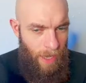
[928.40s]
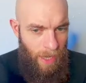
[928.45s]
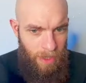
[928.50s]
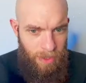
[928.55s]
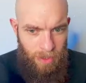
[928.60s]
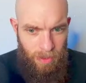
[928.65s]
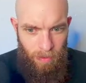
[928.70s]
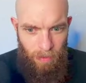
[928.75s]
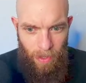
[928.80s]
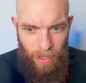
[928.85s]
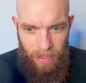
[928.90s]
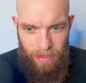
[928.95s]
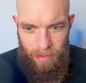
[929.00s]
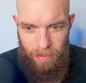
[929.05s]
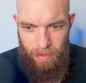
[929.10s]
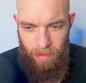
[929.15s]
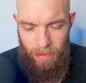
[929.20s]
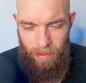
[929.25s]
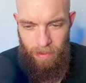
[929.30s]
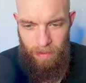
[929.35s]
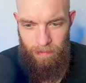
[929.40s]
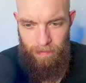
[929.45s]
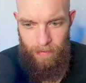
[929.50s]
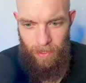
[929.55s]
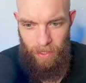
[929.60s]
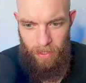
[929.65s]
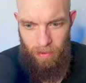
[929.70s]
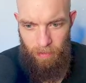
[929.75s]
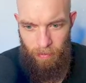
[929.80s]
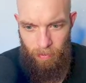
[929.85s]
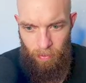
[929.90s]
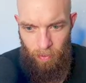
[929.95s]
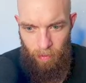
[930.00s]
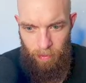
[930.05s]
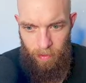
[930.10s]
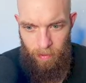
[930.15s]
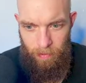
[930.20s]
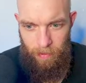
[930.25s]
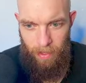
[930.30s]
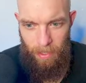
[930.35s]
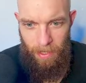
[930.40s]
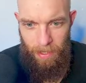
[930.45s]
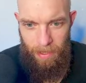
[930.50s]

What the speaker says: so that's a problem there